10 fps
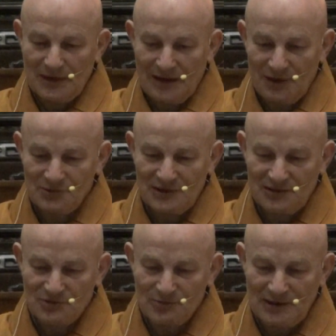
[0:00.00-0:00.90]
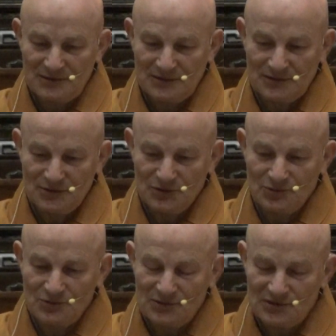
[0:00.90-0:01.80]
How does one
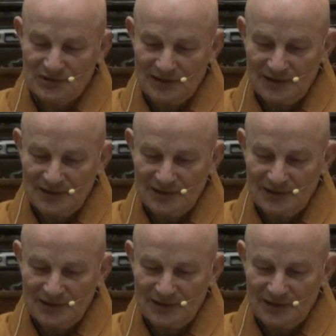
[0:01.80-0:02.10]
use